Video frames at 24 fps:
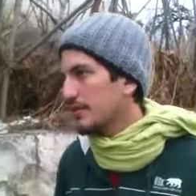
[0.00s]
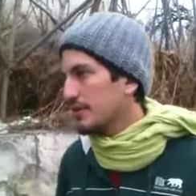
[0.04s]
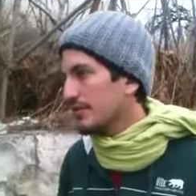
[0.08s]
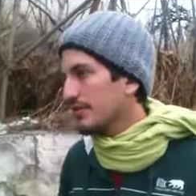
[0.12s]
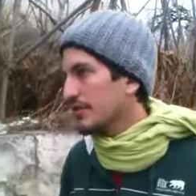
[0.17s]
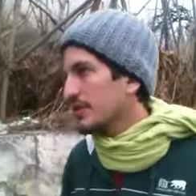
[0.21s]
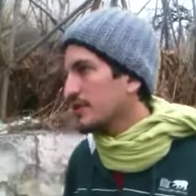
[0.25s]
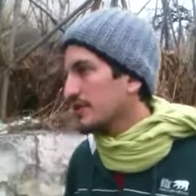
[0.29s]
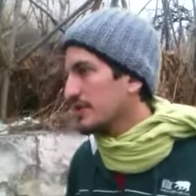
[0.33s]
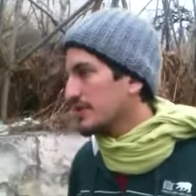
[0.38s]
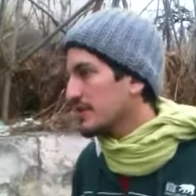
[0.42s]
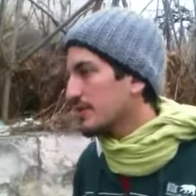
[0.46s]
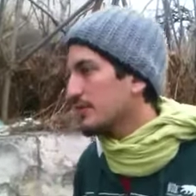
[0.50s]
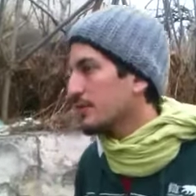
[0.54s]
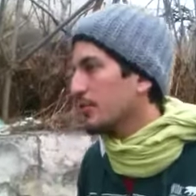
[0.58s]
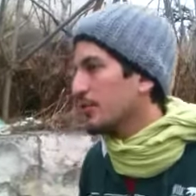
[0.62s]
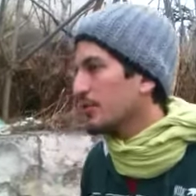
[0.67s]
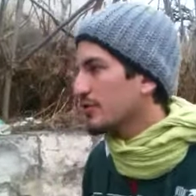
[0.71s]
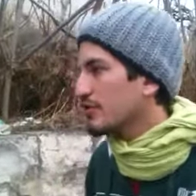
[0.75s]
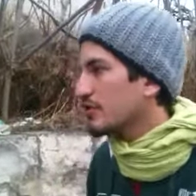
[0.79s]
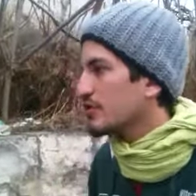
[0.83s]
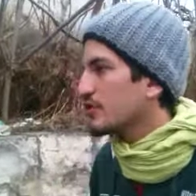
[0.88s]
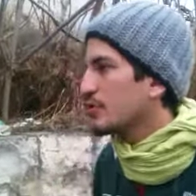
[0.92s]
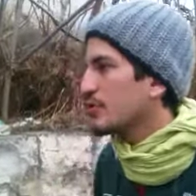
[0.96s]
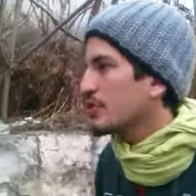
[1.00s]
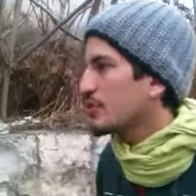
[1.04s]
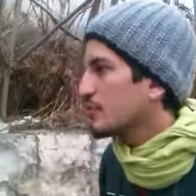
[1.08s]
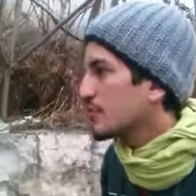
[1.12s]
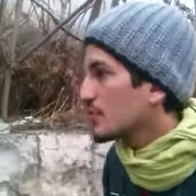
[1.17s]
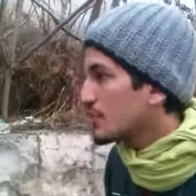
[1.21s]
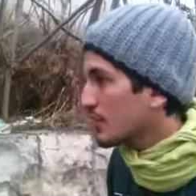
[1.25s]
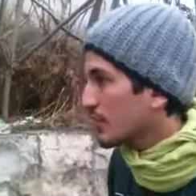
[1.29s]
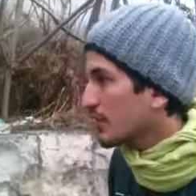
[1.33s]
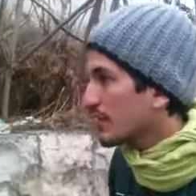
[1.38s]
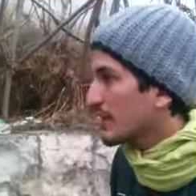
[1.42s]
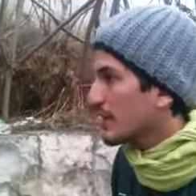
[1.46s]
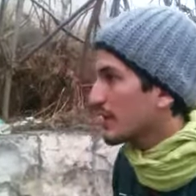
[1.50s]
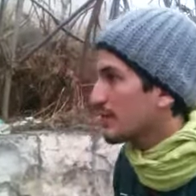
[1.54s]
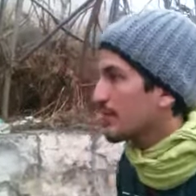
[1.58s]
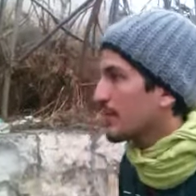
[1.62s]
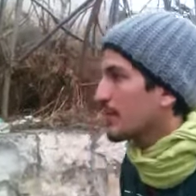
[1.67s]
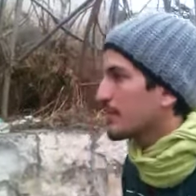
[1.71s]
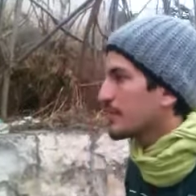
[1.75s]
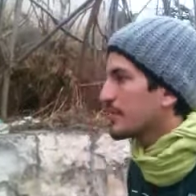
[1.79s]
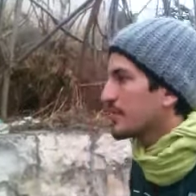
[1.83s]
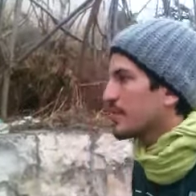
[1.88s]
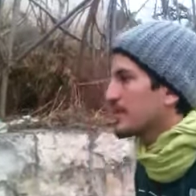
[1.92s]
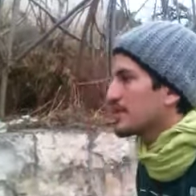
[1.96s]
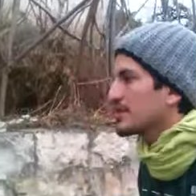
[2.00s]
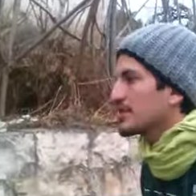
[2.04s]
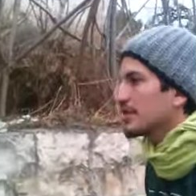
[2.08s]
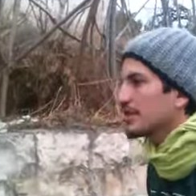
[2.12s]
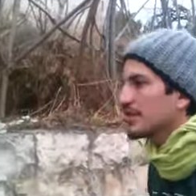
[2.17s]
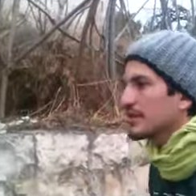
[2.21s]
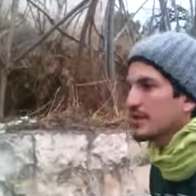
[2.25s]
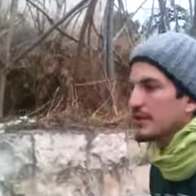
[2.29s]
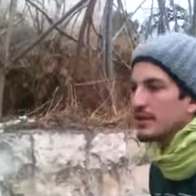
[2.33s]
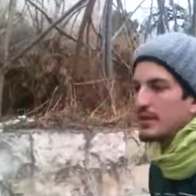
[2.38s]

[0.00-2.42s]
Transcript: even at some points a Jewish majority population.